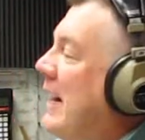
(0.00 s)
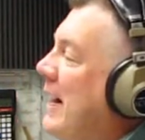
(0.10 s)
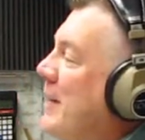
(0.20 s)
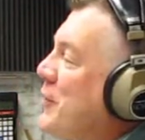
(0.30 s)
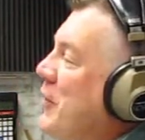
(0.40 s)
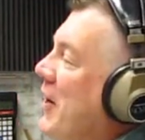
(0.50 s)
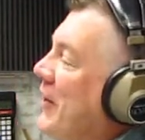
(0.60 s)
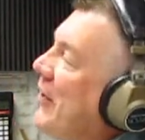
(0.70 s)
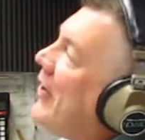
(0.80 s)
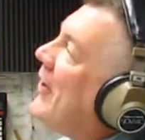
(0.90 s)
And a song
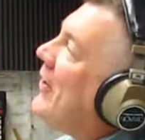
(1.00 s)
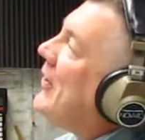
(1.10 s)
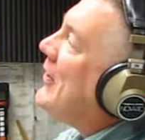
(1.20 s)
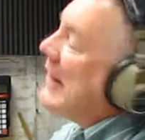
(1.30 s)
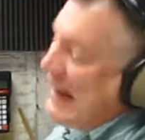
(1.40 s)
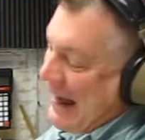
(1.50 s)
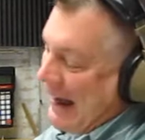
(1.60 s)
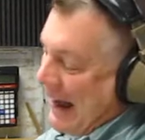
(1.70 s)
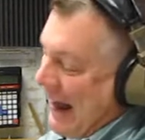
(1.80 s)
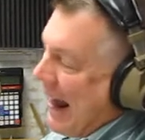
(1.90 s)
called
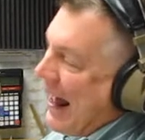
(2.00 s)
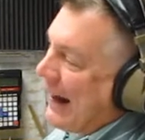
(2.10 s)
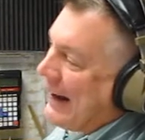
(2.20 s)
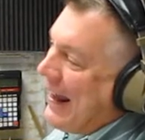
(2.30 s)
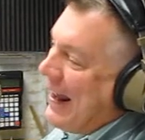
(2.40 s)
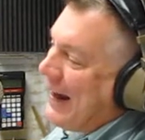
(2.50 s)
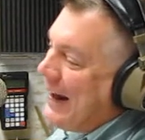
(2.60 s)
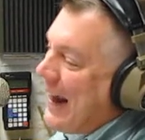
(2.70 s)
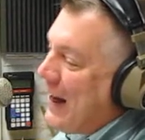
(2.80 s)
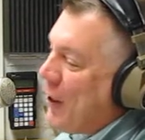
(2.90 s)
I Can't
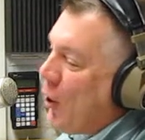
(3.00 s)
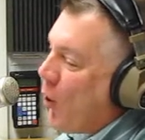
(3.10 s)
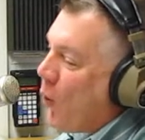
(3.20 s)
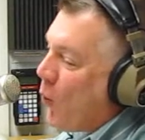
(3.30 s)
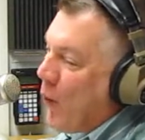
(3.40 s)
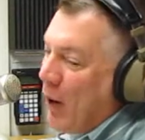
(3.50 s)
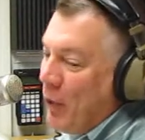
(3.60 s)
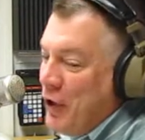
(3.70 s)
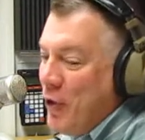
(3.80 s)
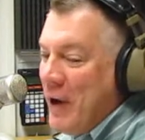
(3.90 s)
Get No. Well,
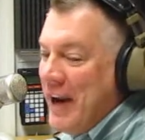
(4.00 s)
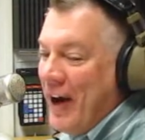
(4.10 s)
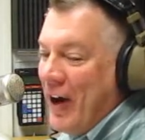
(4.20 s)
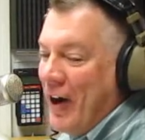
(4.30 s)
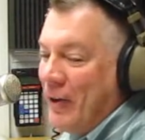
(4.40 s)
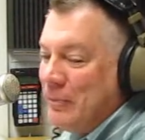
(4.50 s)
when you hear